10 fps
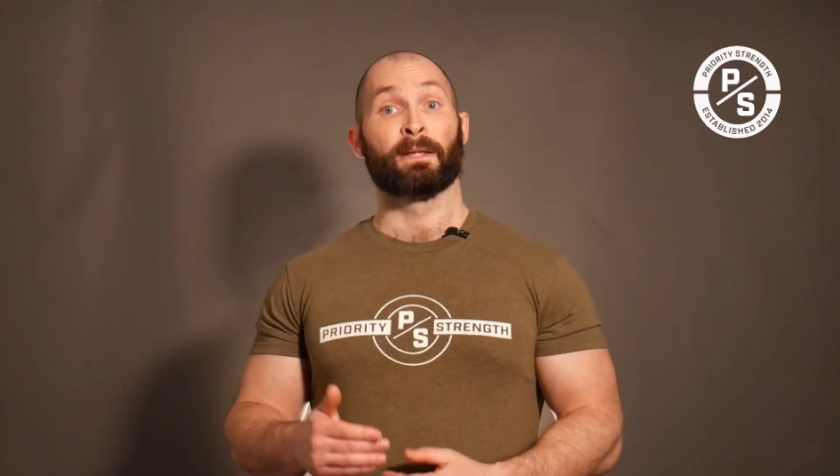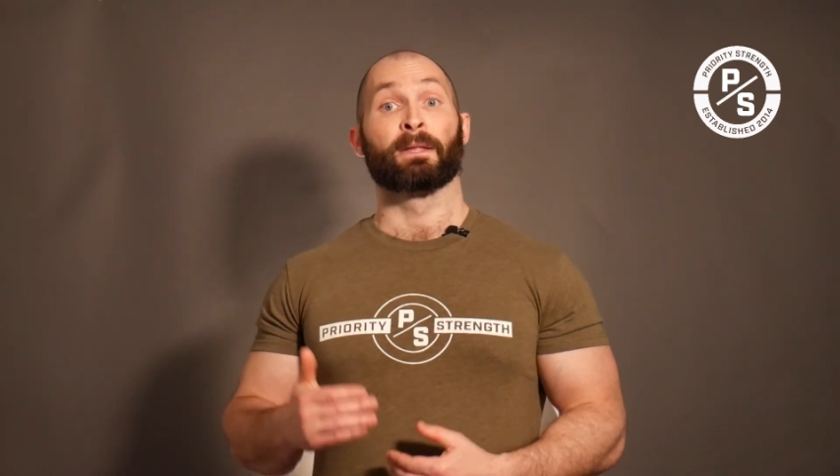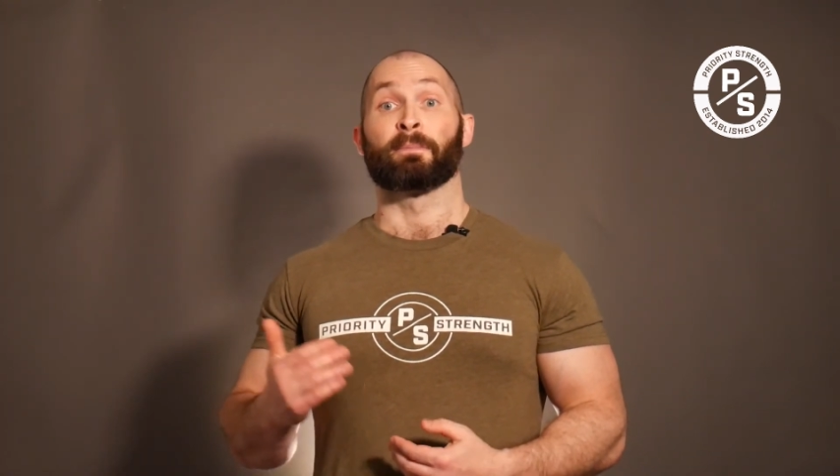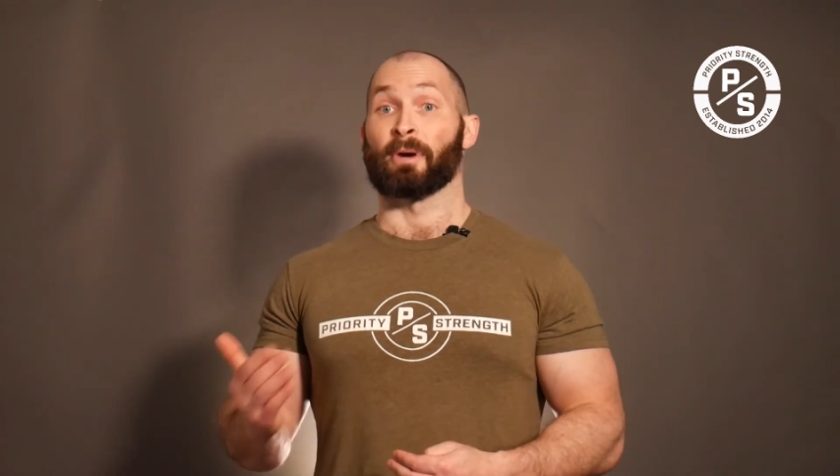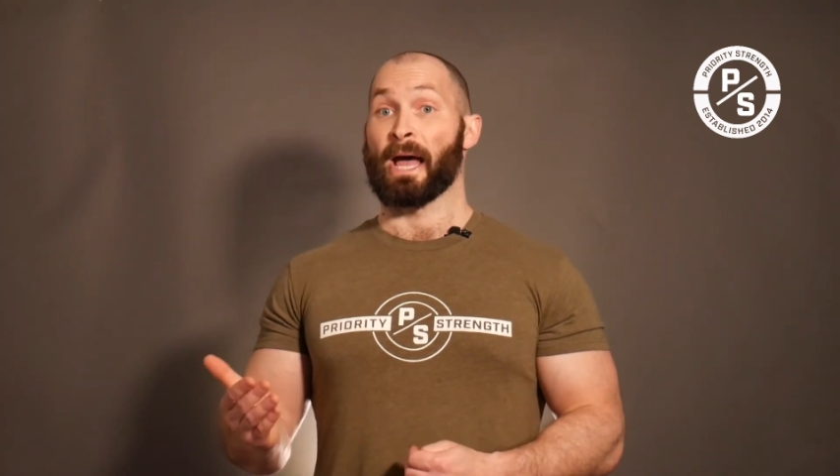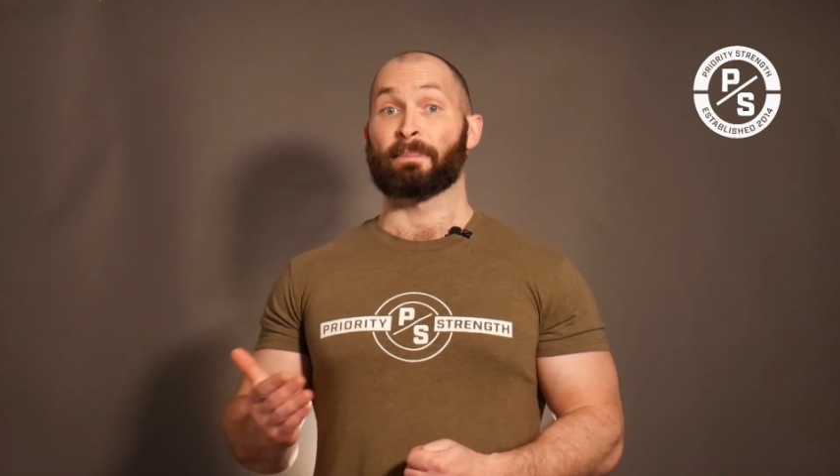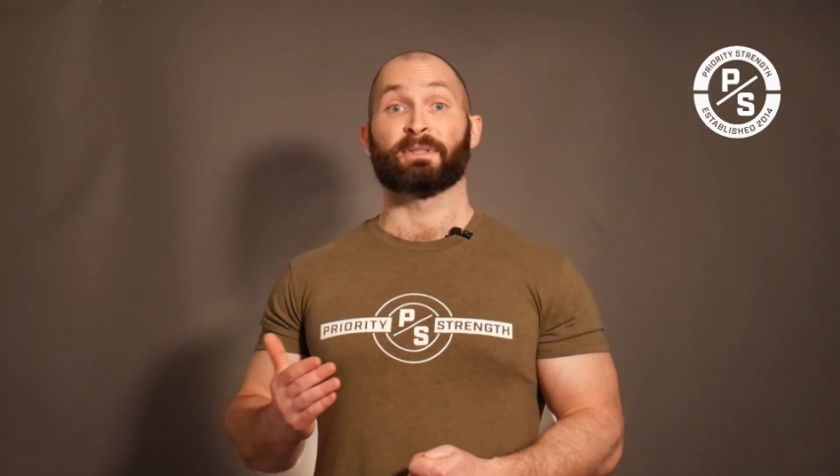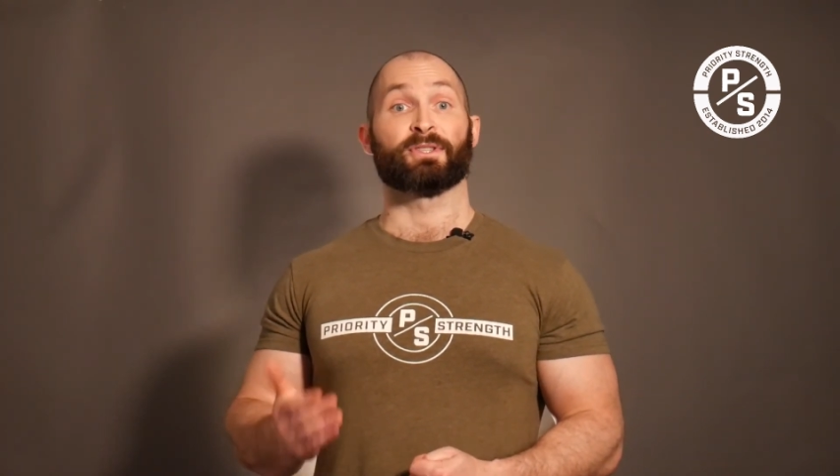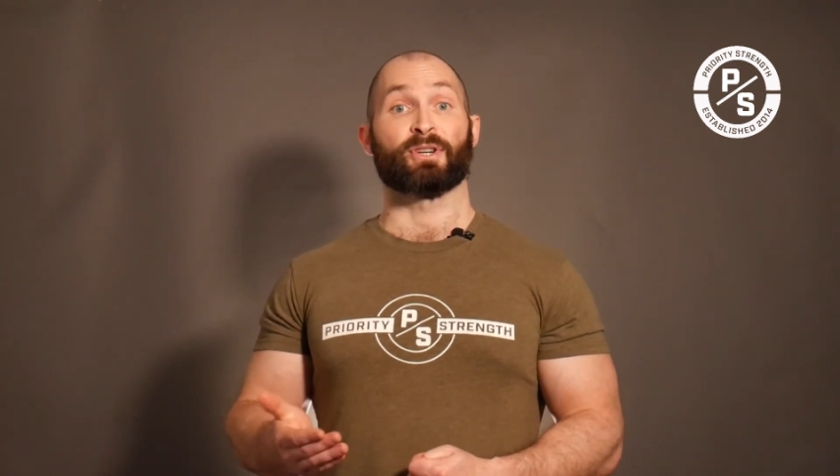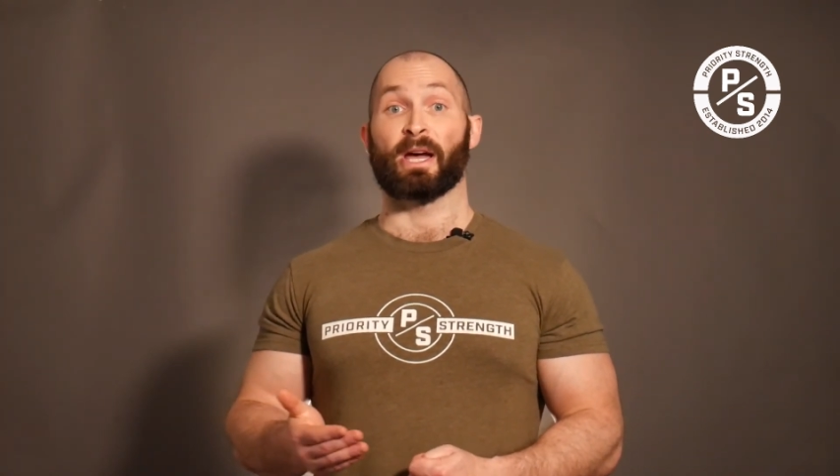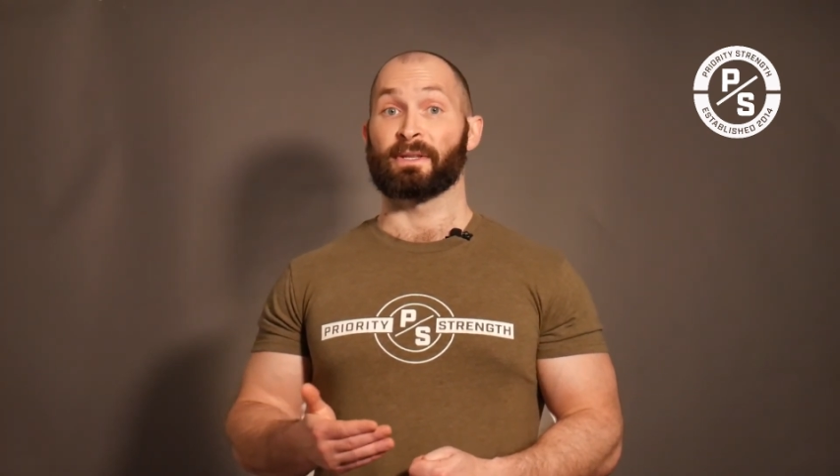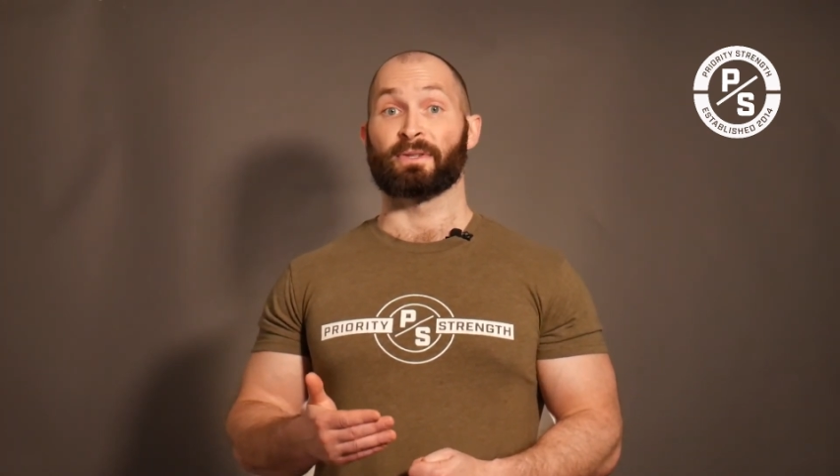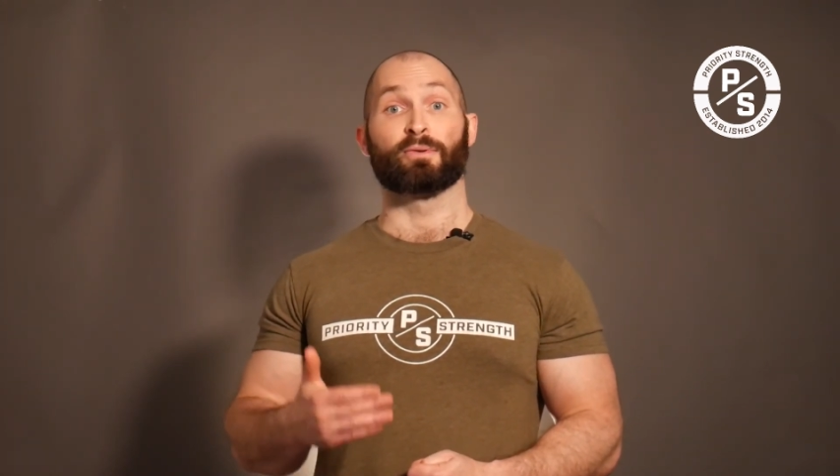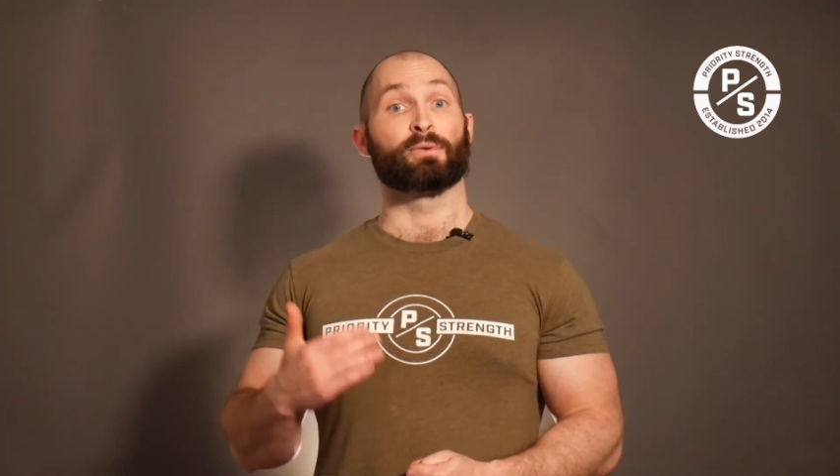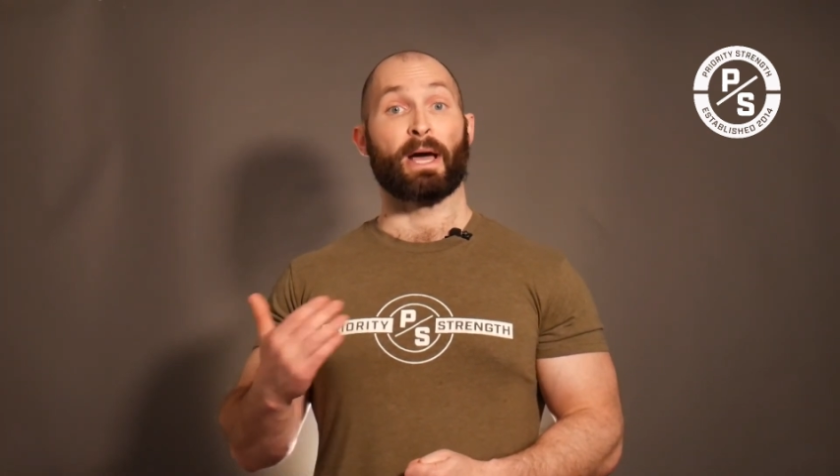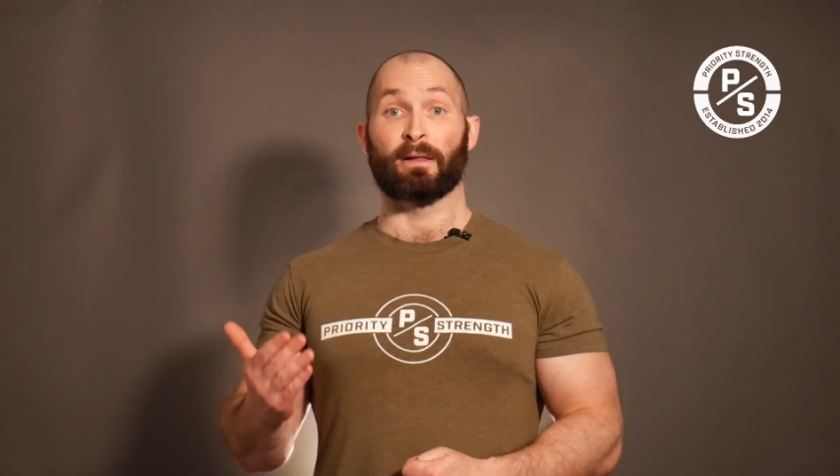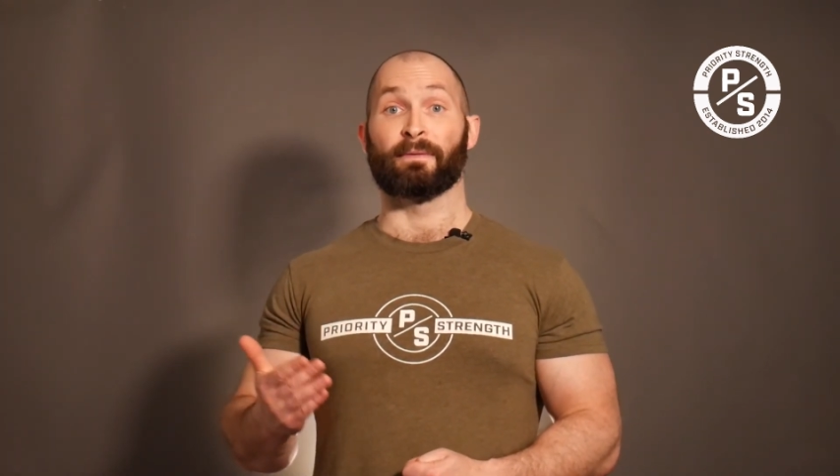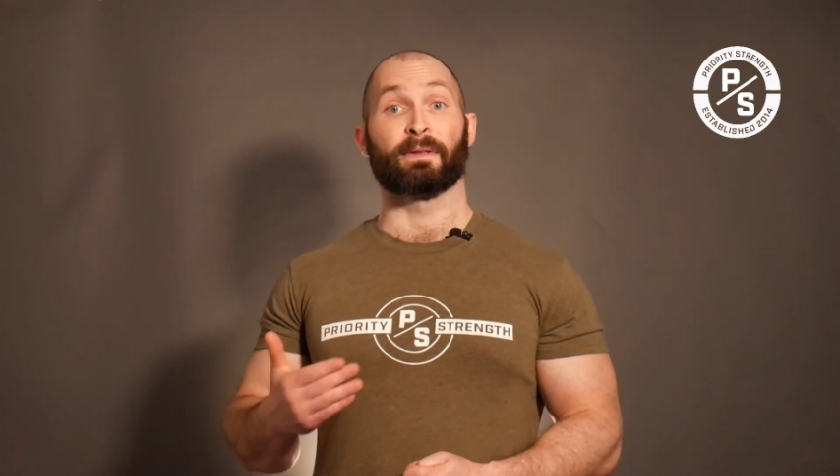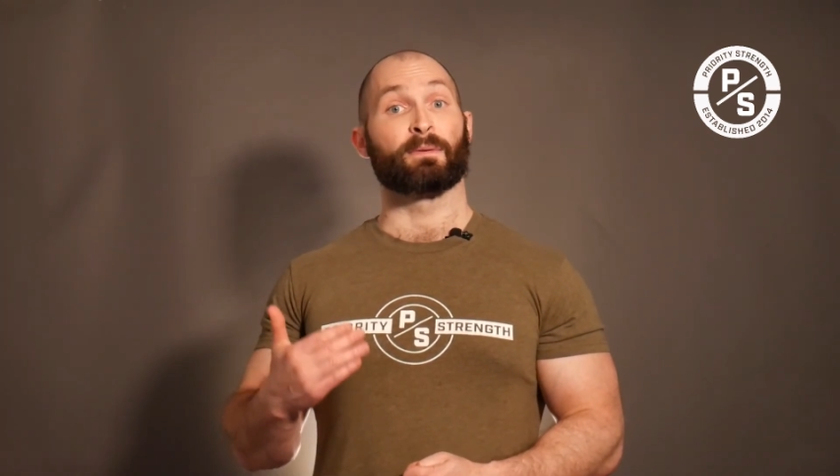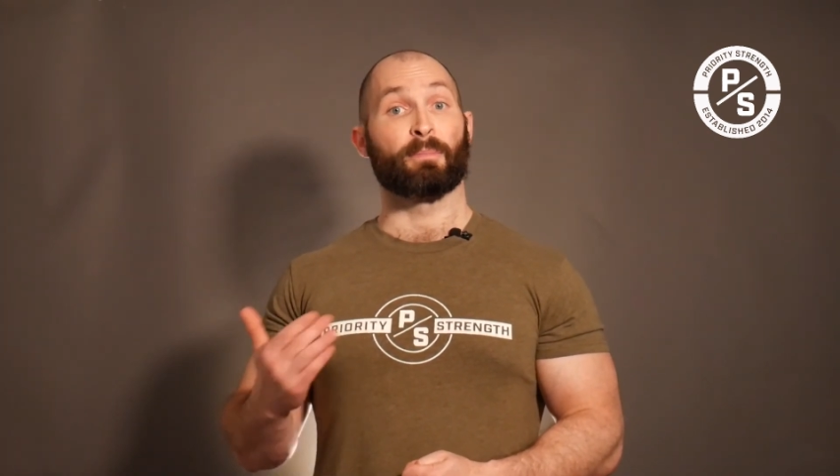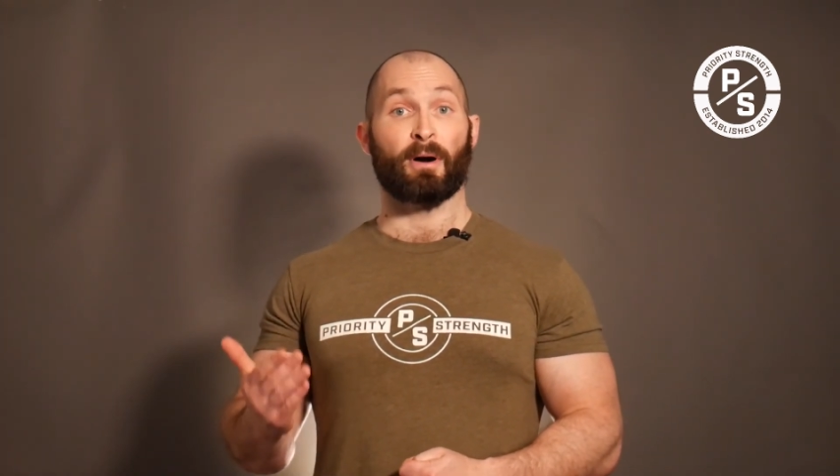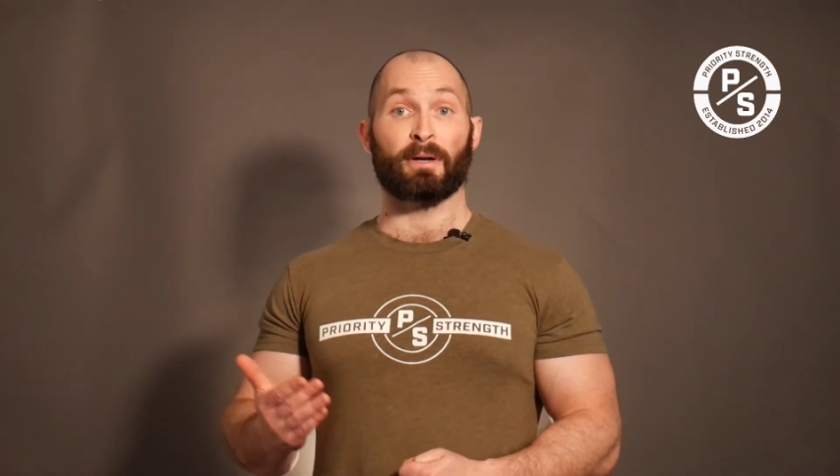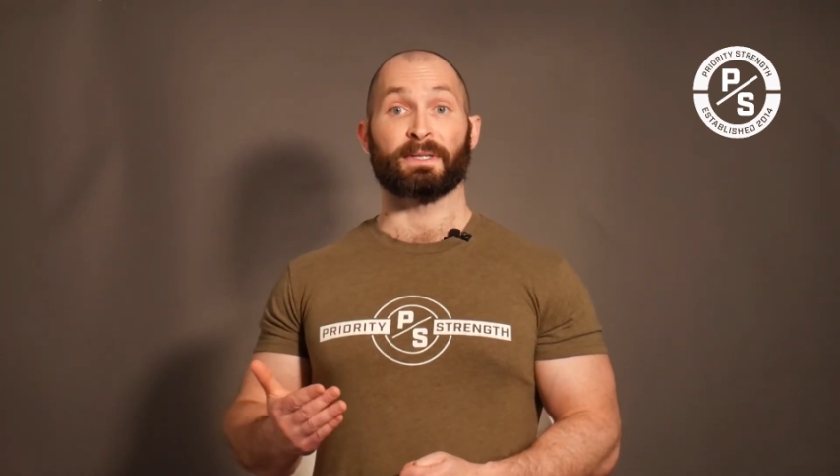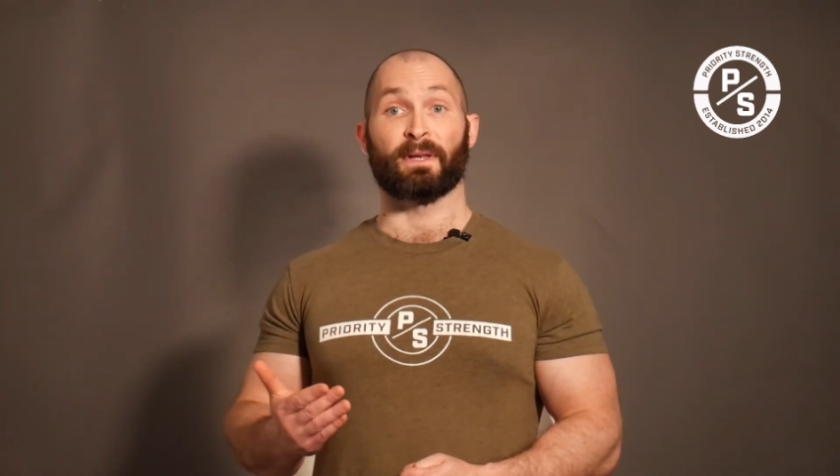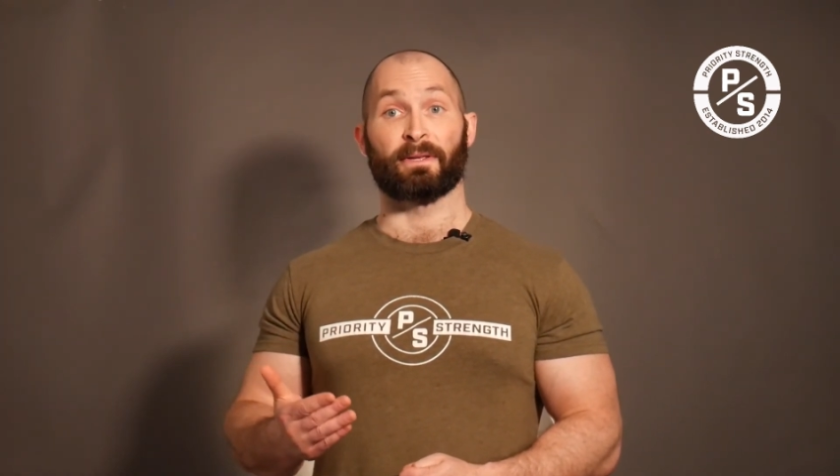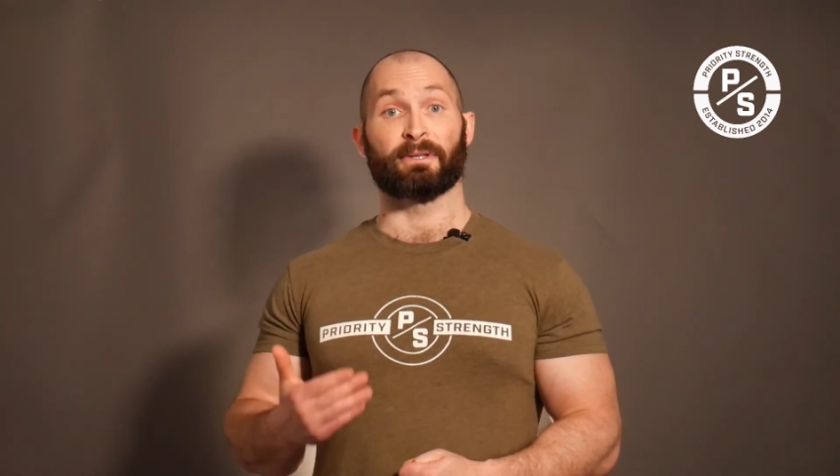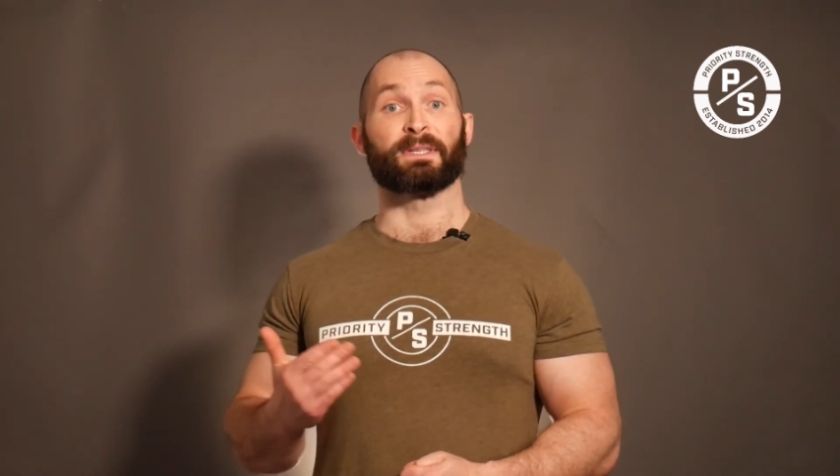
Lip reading: Perhaps try to elevate the bar slightly to